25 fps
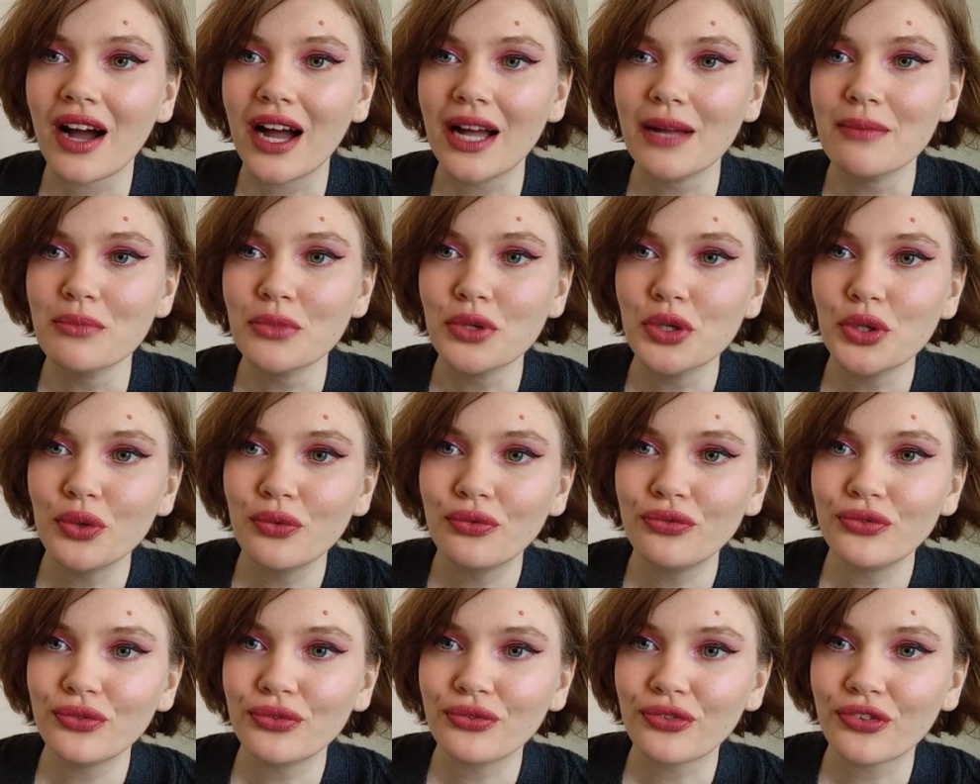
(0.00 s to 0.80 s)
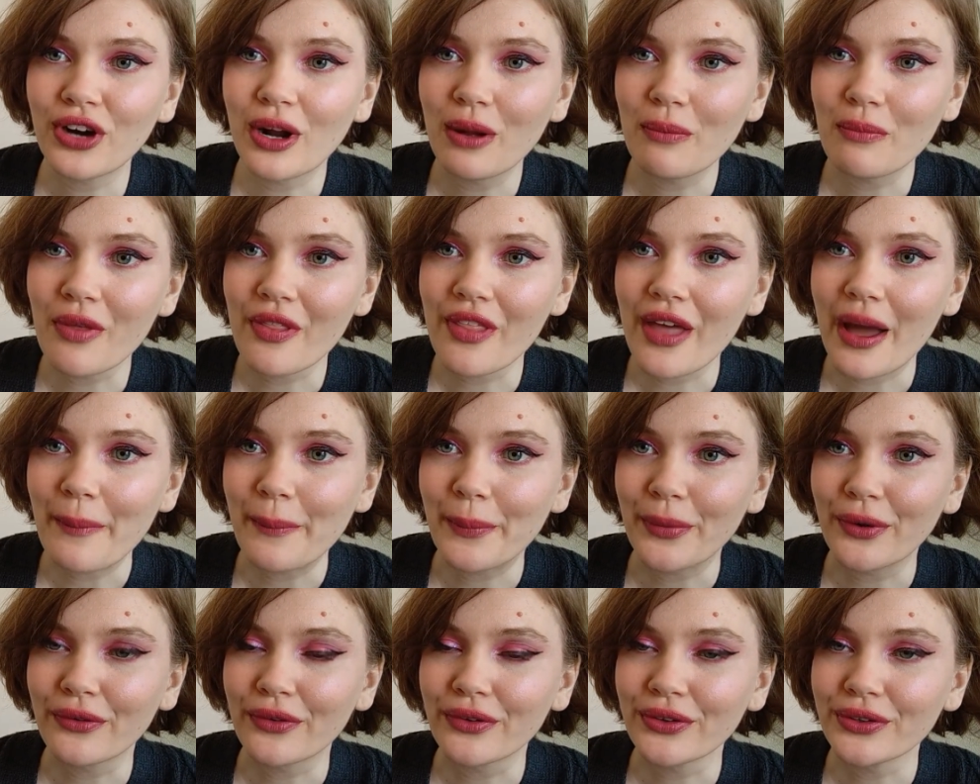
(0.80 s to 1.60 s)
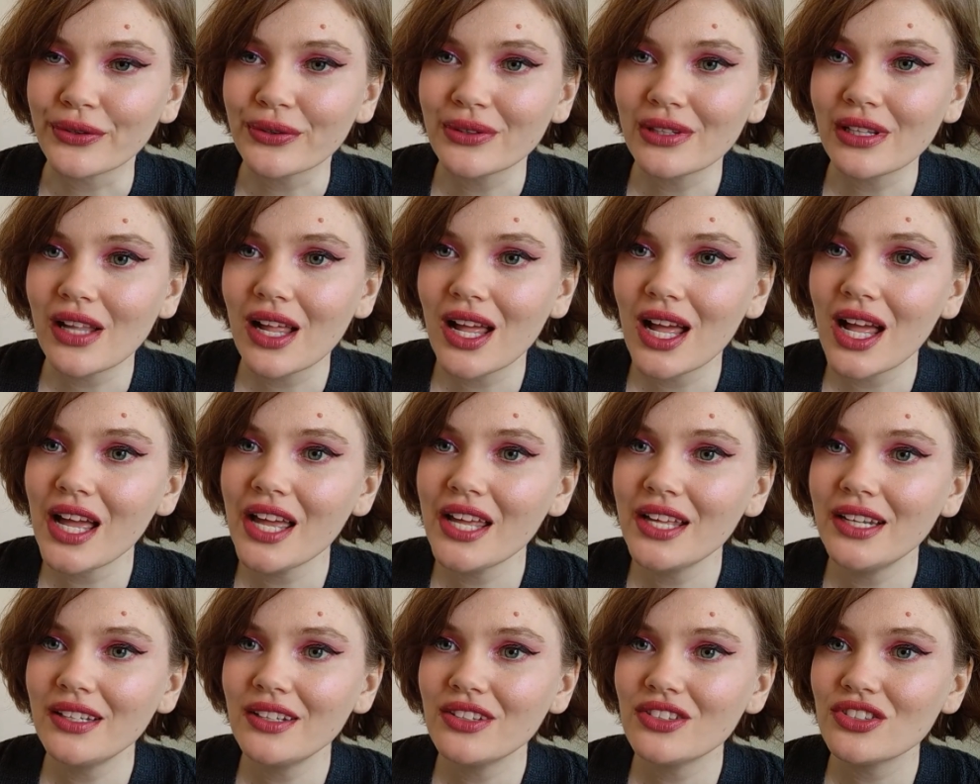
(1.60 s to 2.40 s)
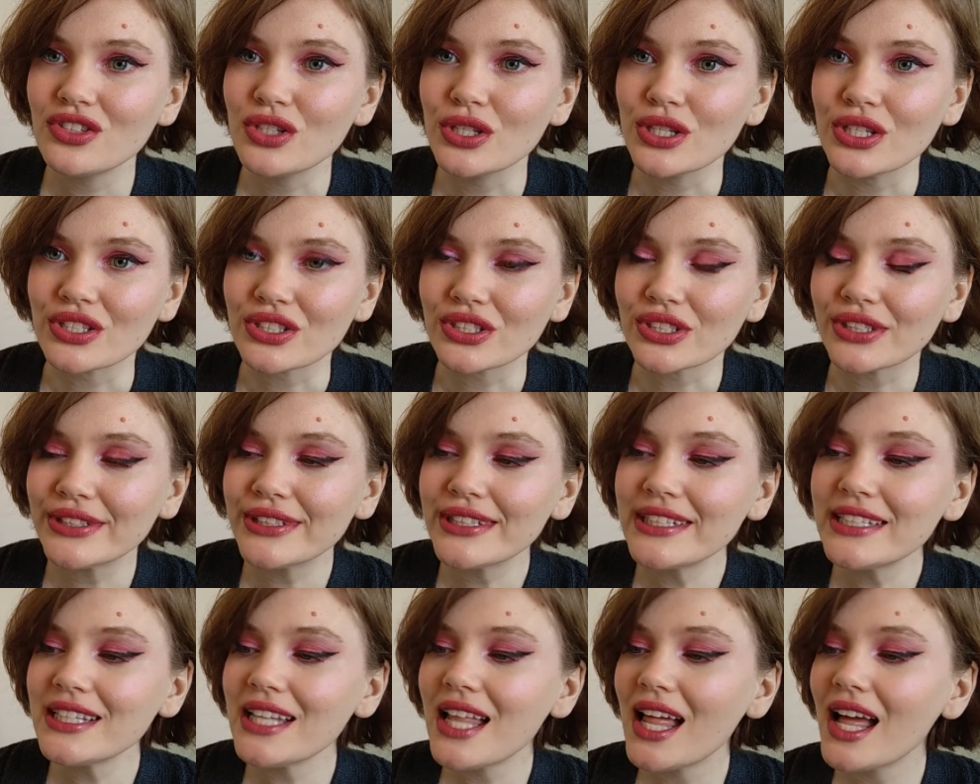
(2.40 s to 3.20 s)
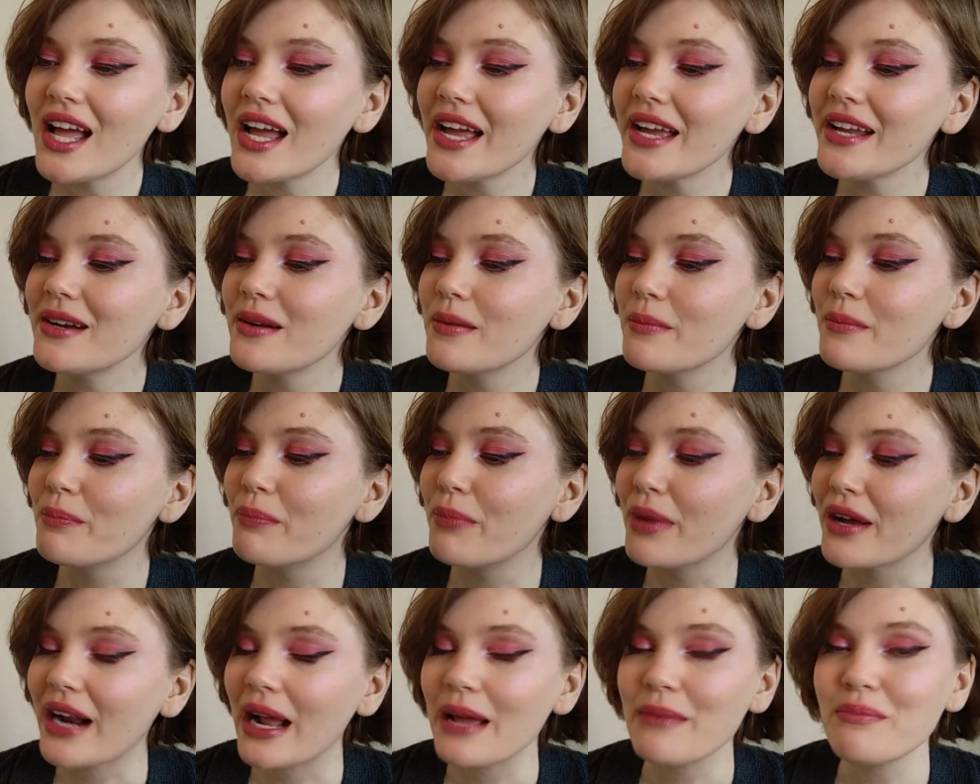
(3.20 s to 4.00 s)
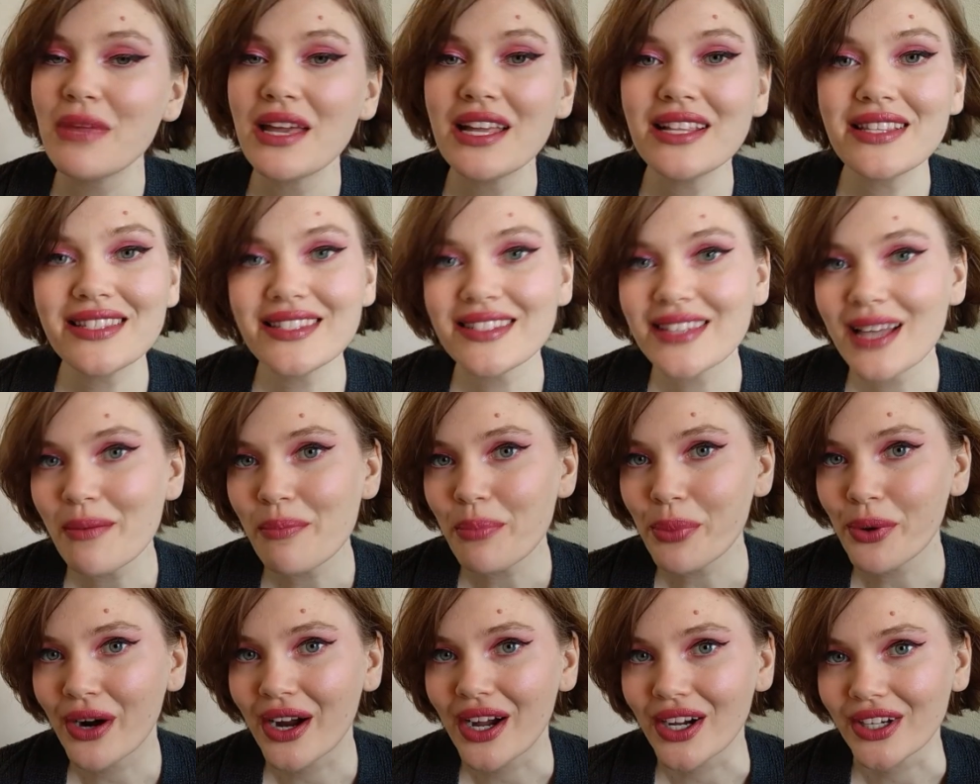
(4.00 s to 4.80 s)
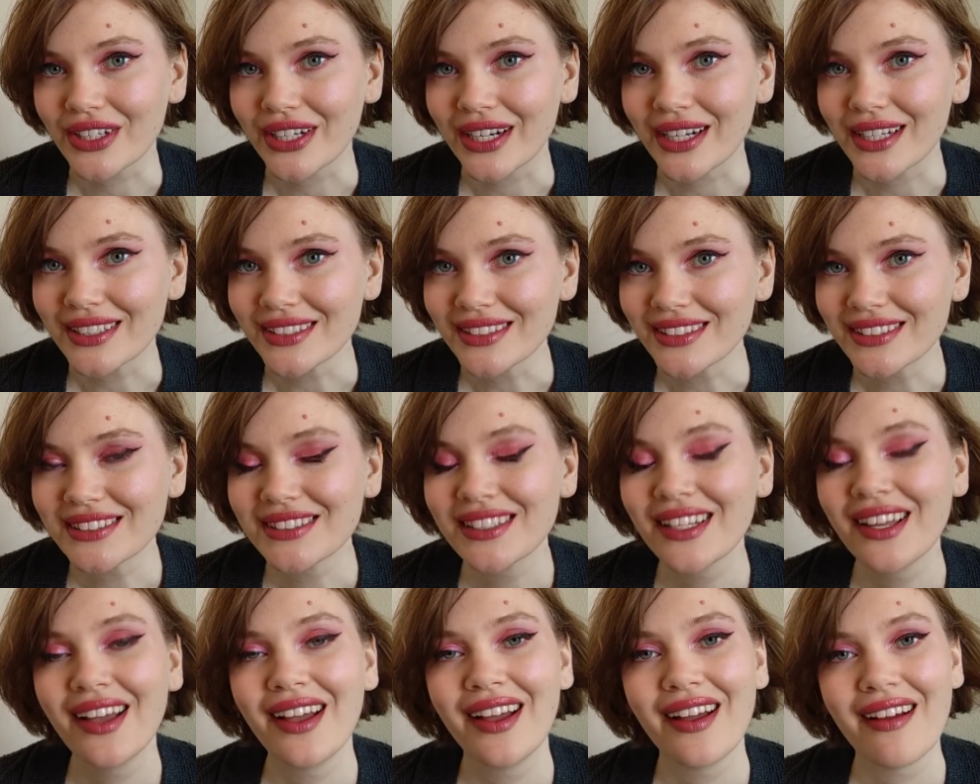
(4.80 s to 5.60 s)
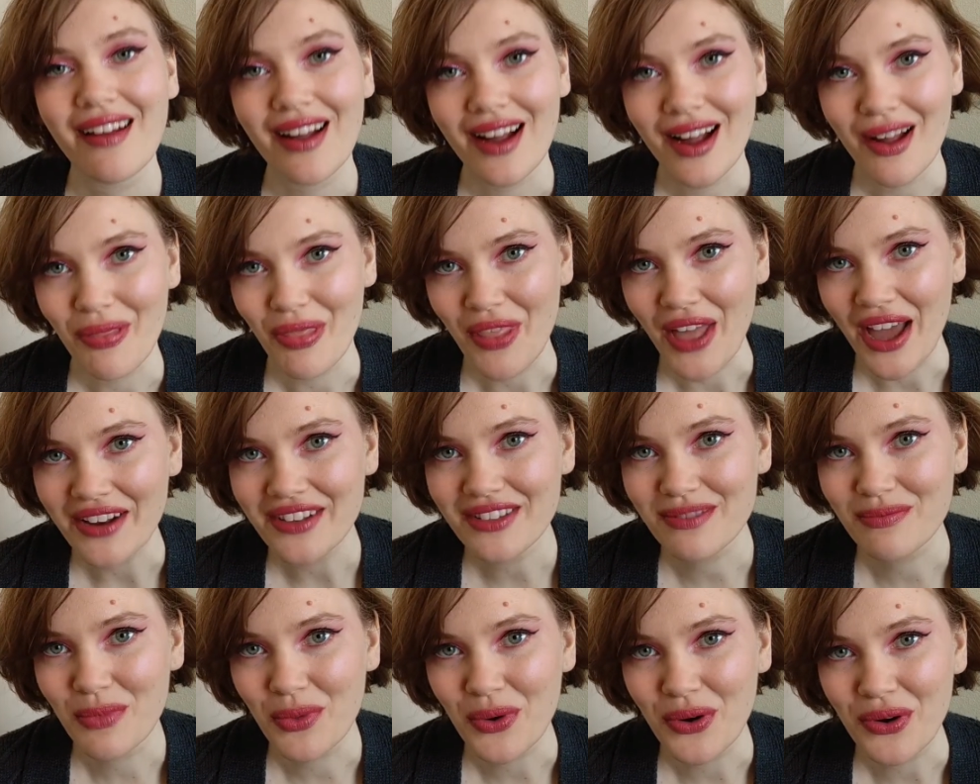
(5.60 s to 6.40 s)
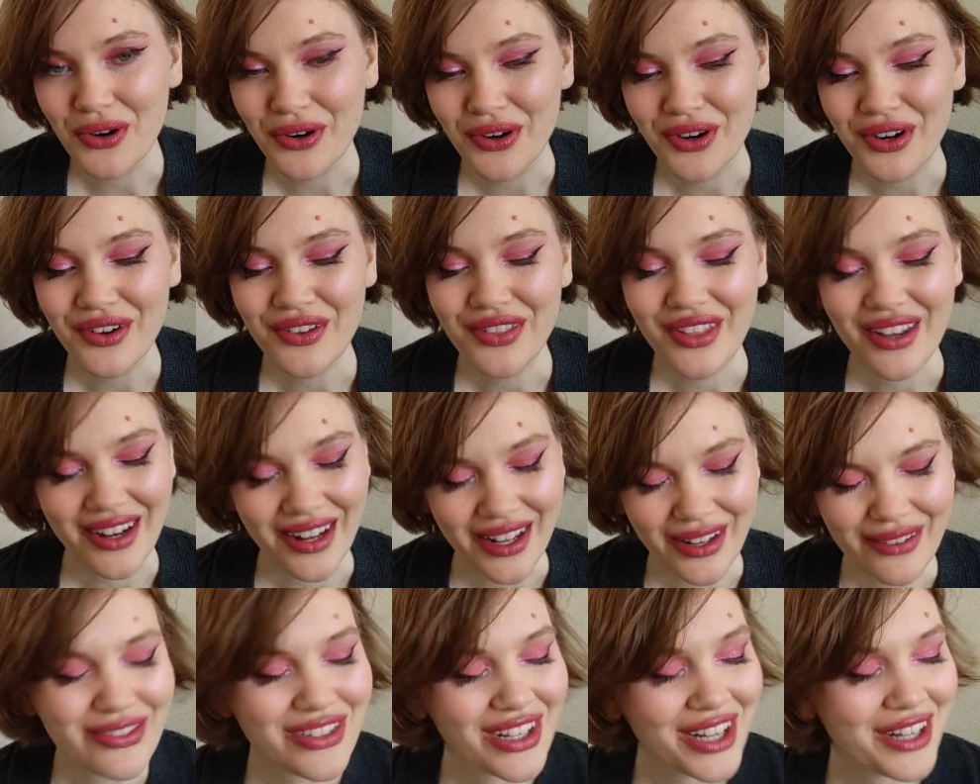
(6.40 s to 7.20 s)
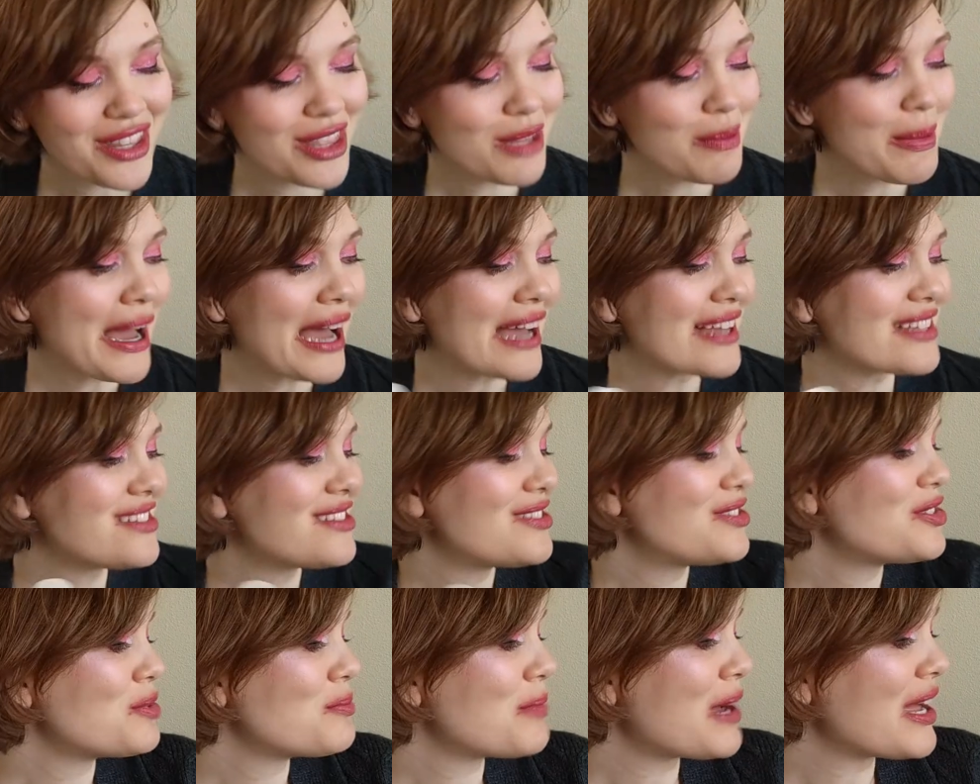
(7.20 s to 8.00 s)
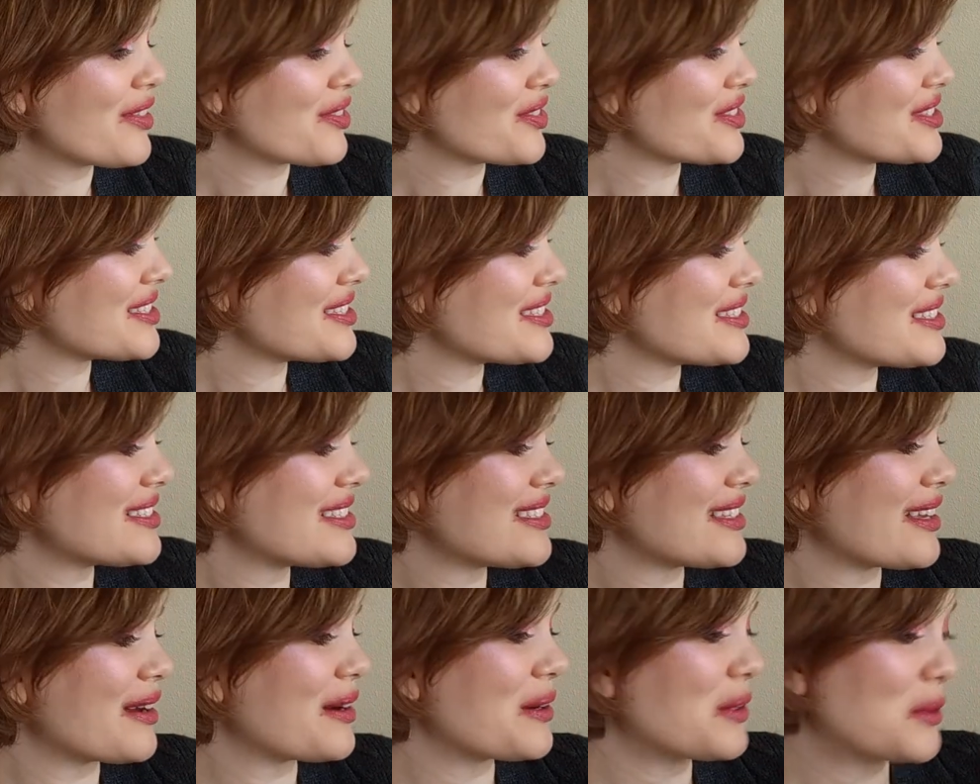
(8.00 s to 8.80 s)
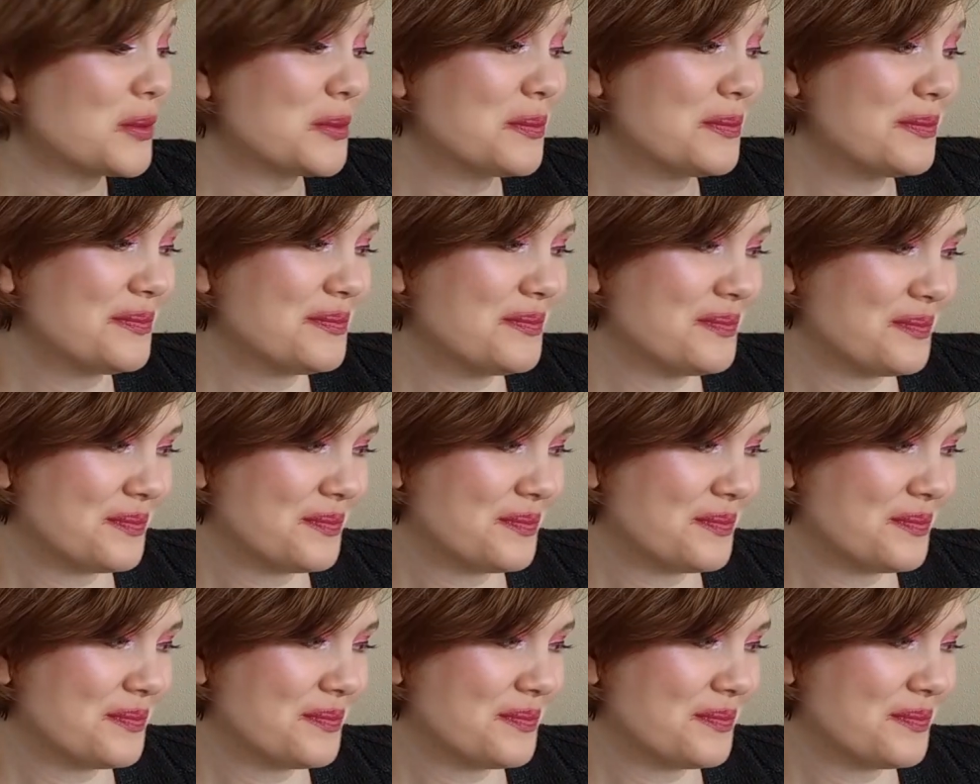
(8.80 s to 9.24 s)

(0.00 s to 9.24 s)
I moved from that maroon line to this green line, but I made some progress, and that is more than I have done in the past two months. So,